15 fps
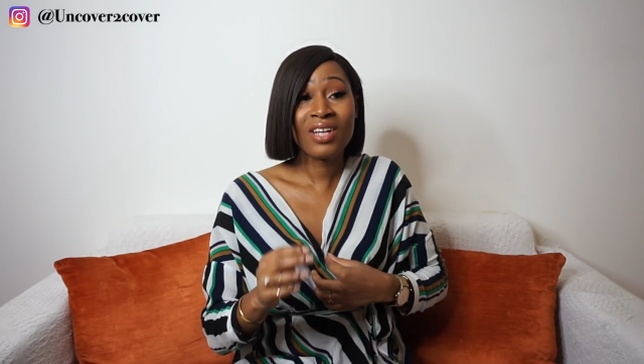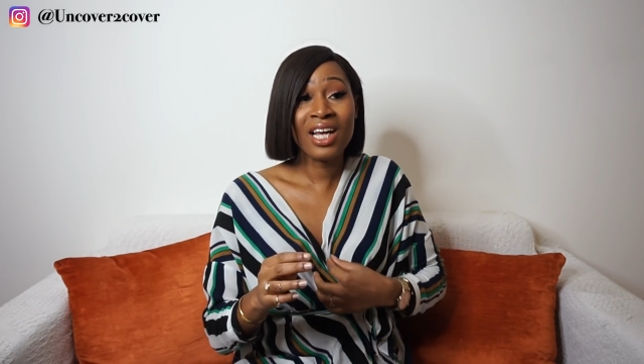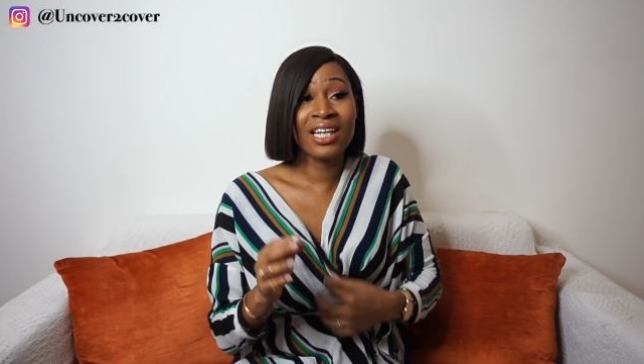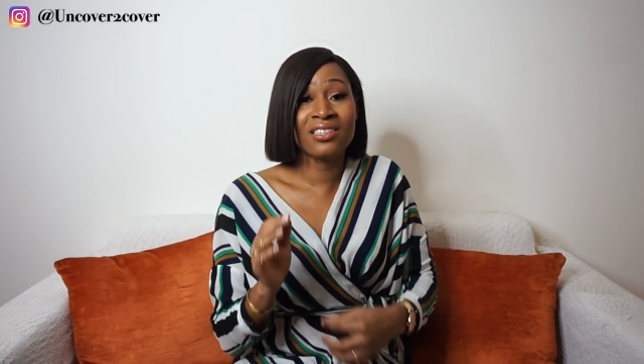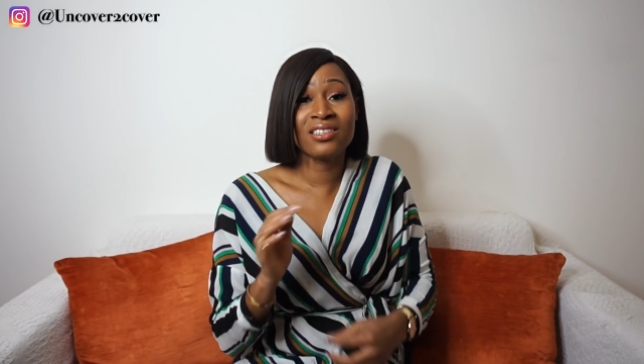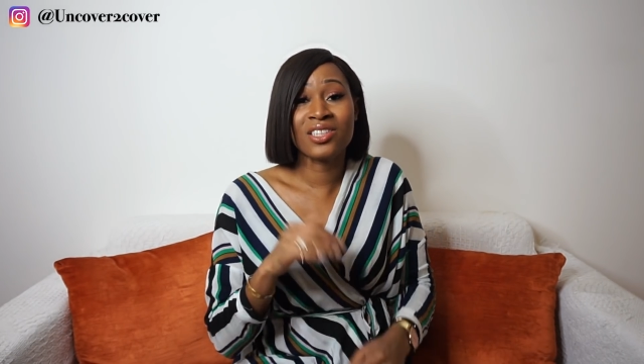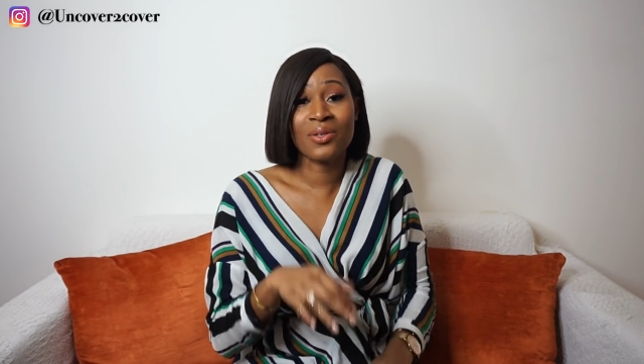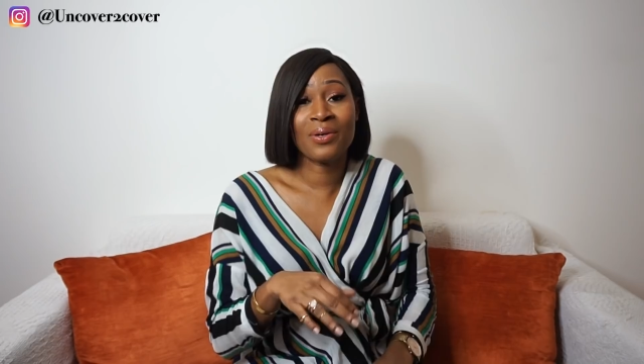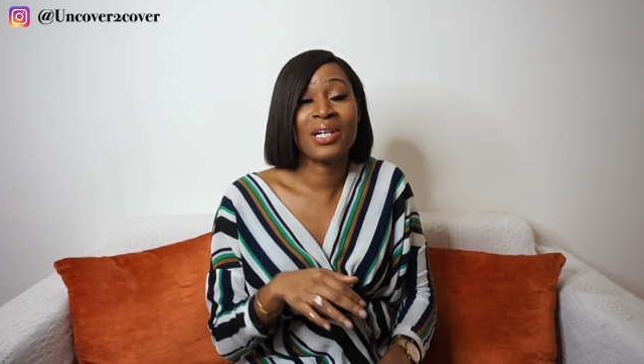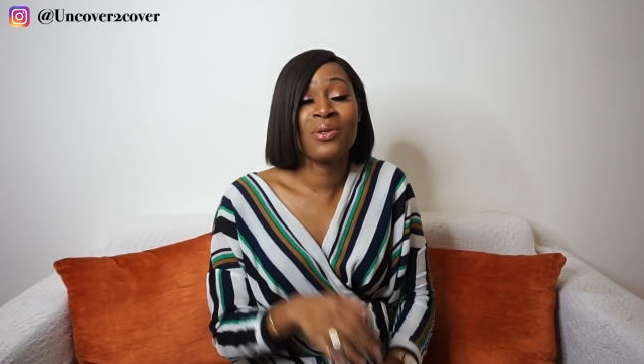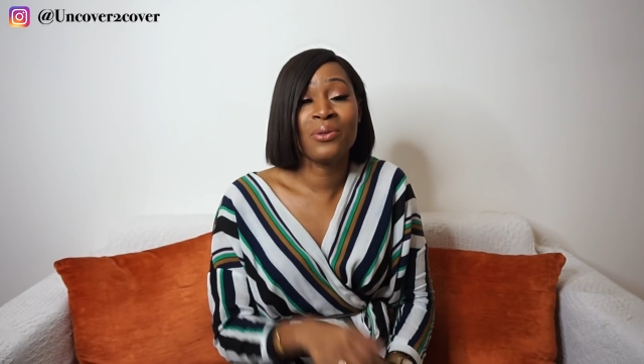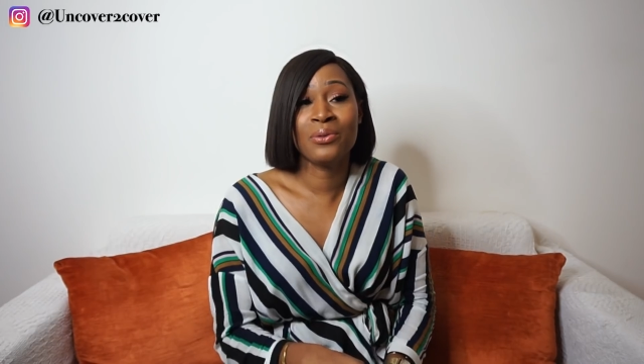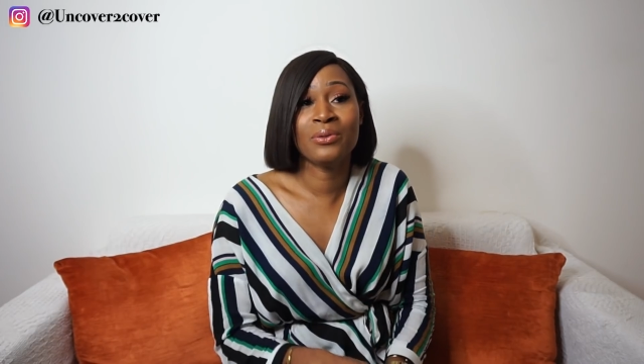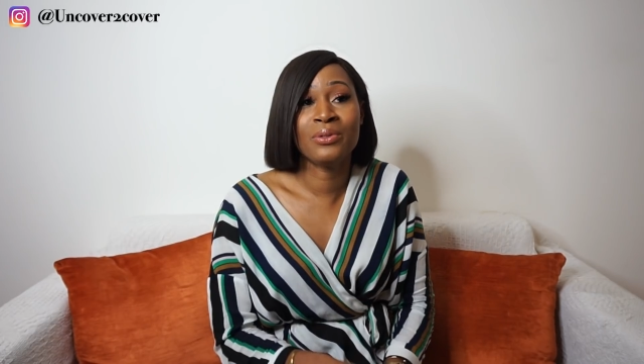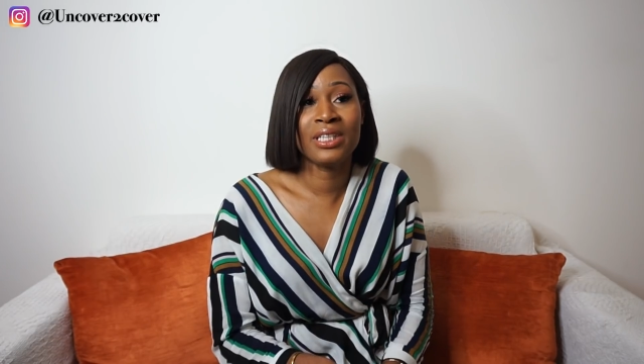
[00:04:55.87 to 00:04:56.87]
and so I
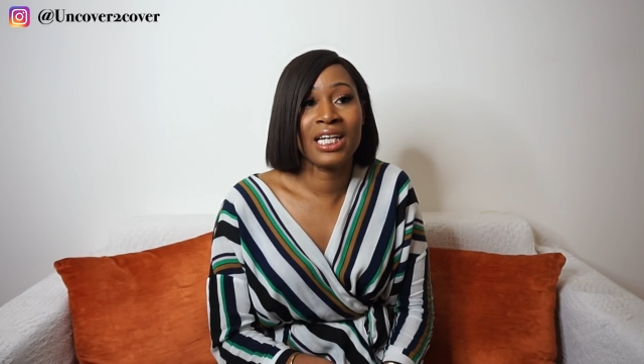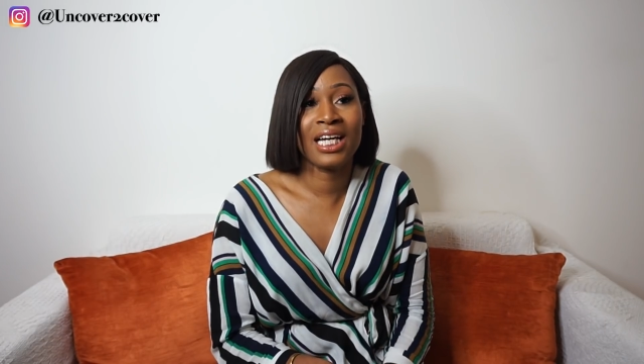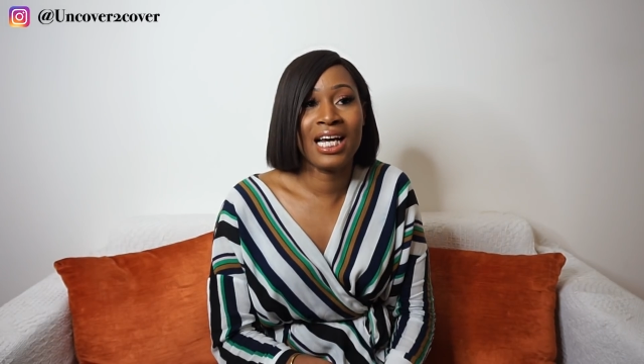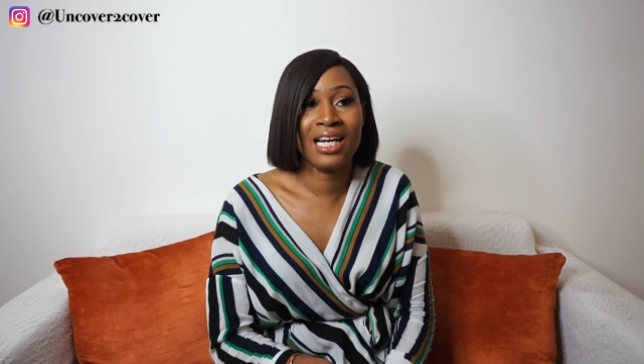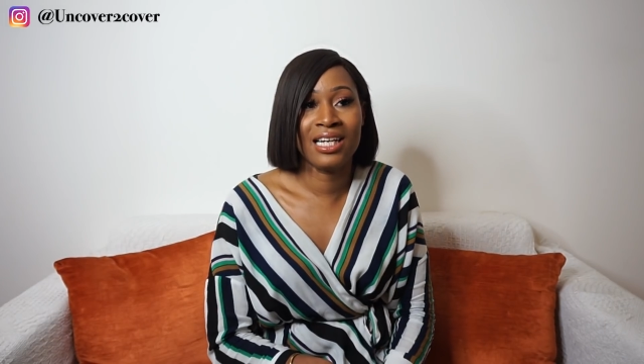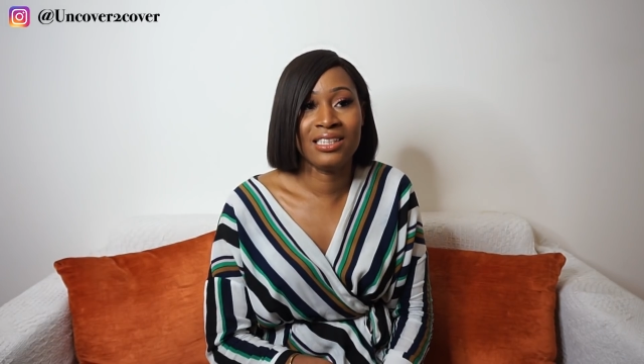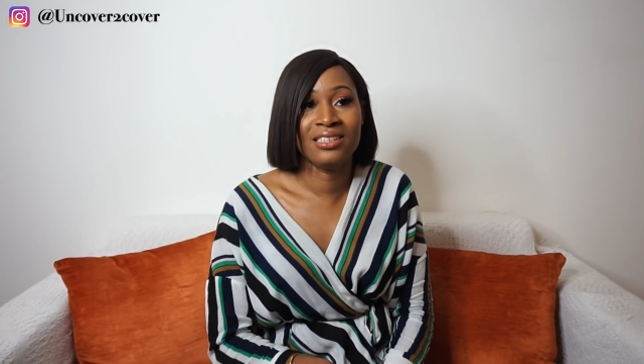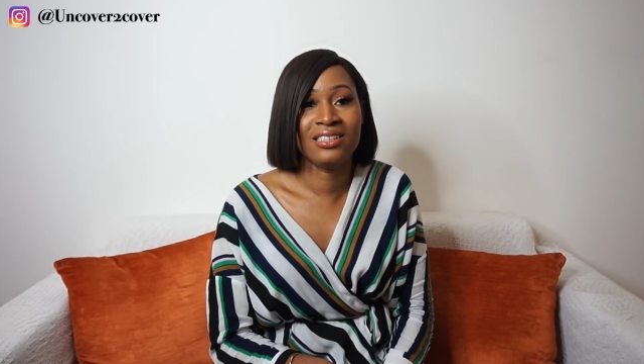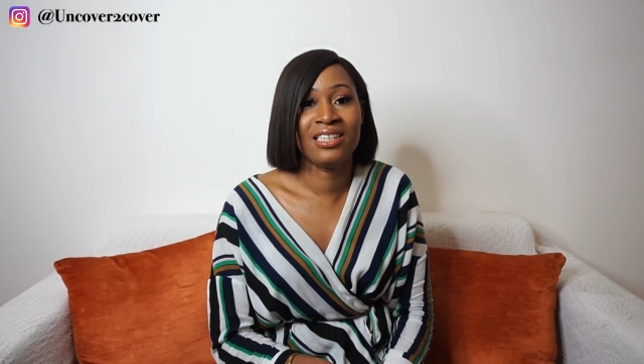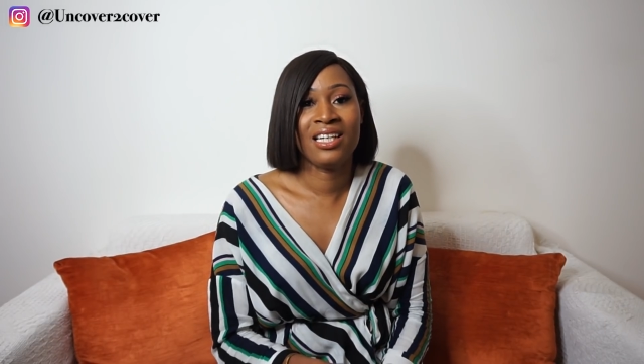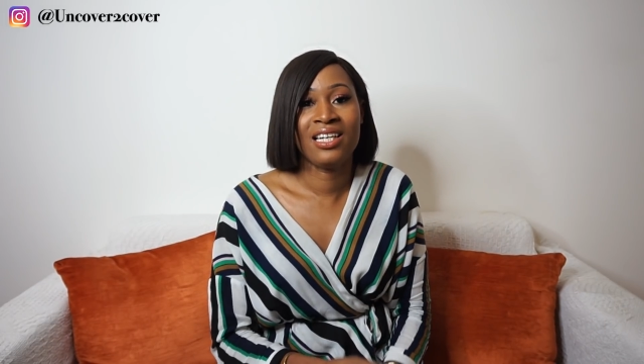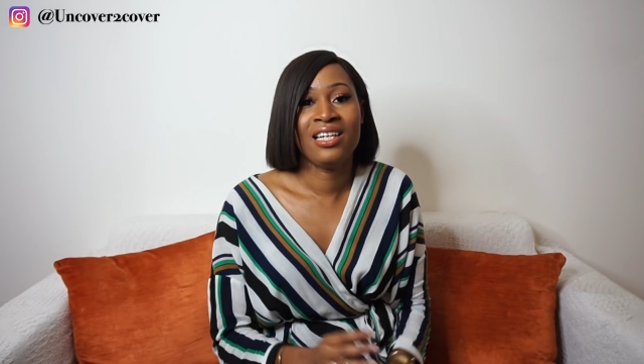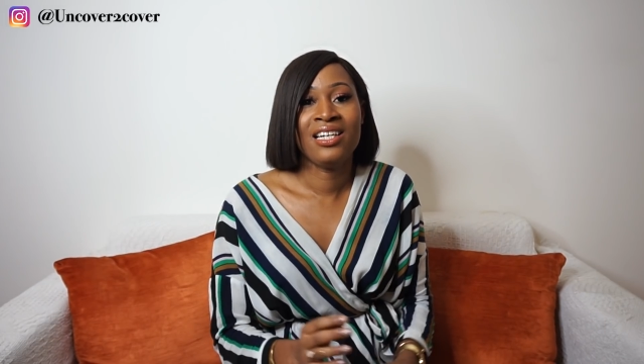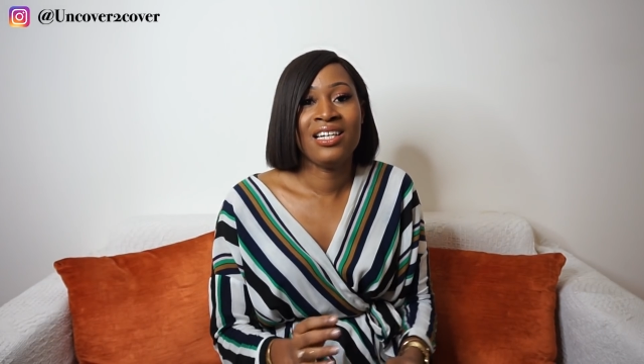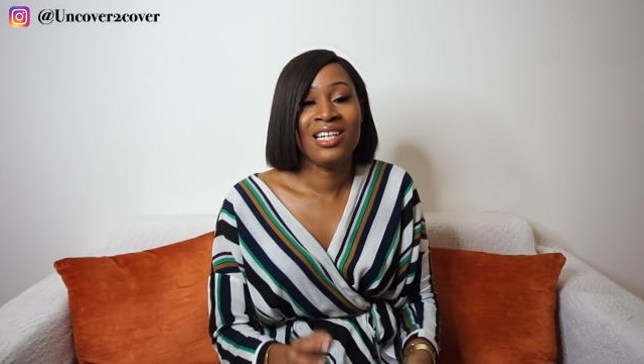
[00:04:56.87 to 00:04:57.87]
called
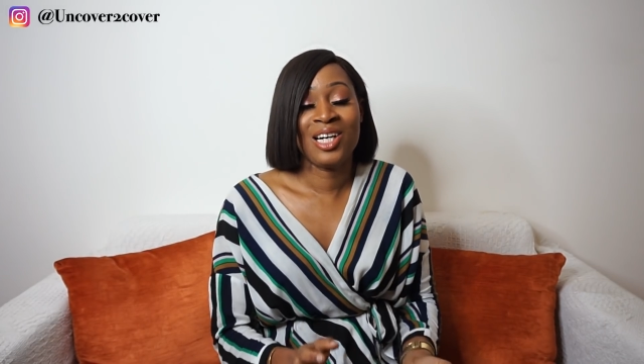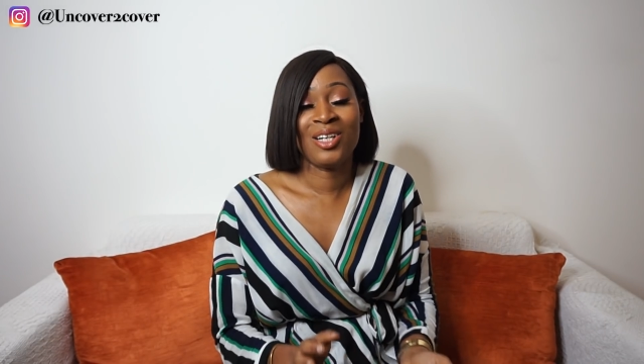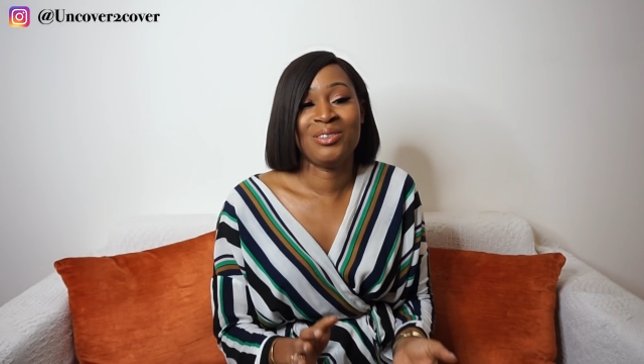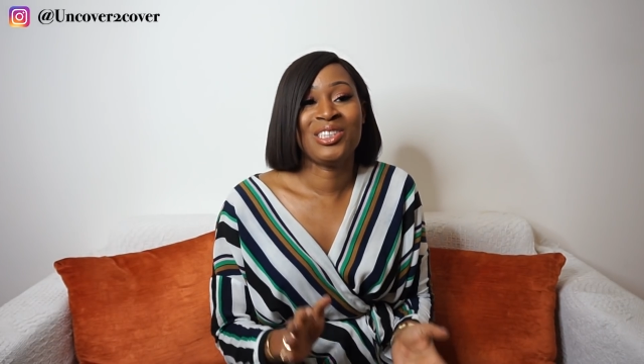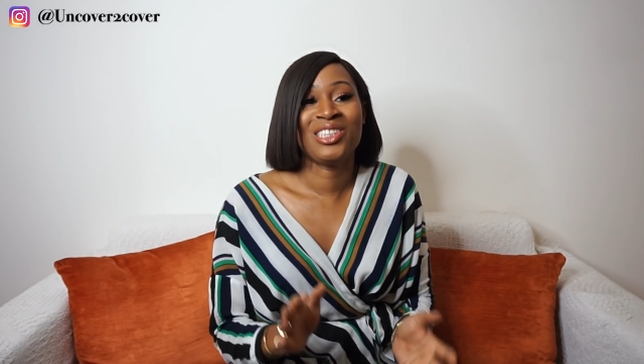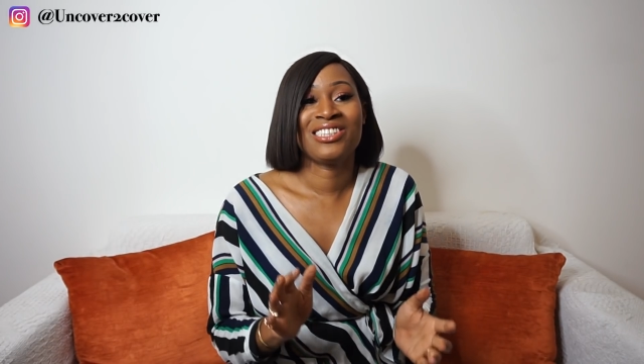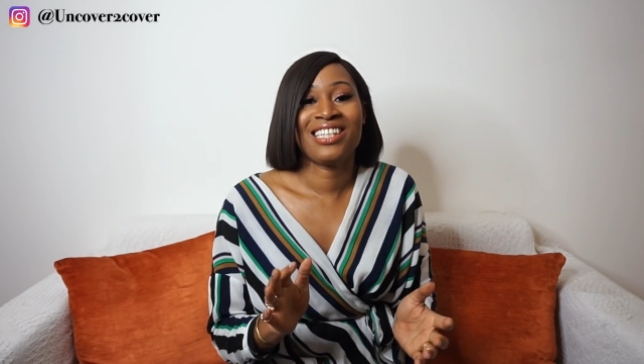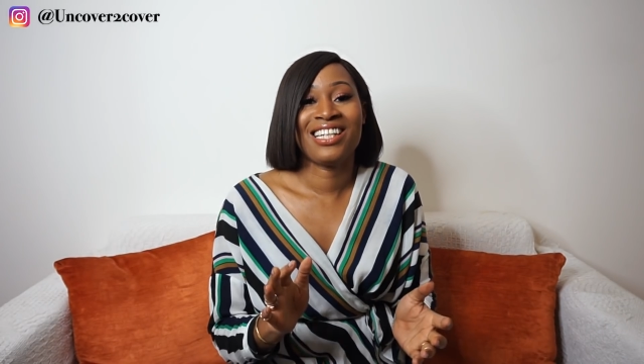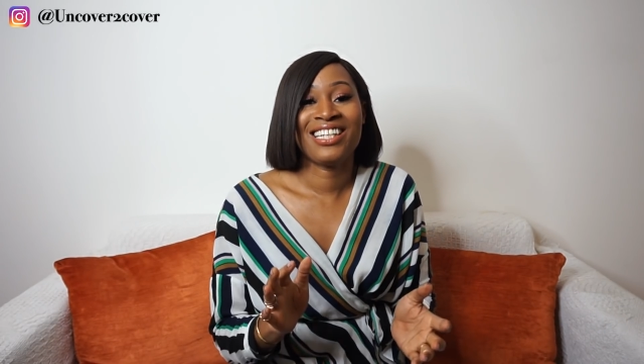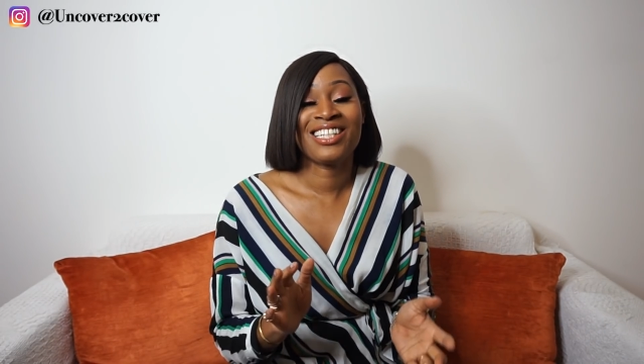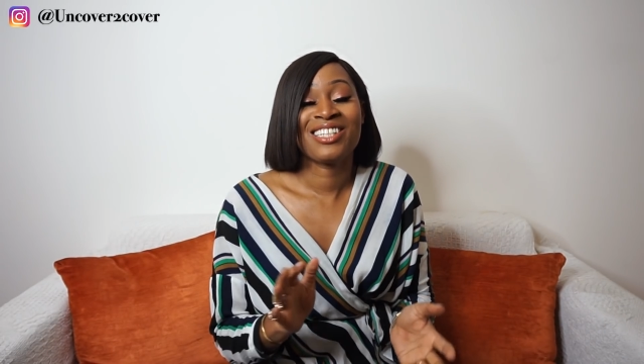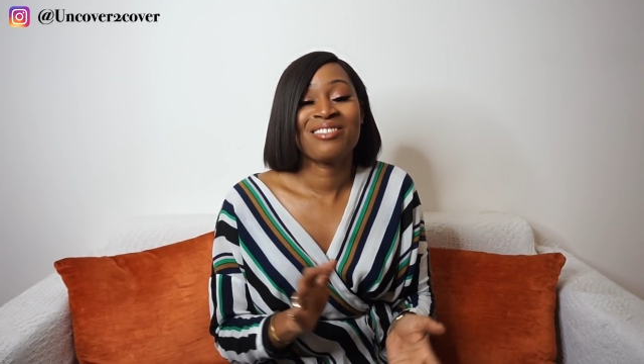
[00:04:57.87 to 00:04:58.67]
and I was just like,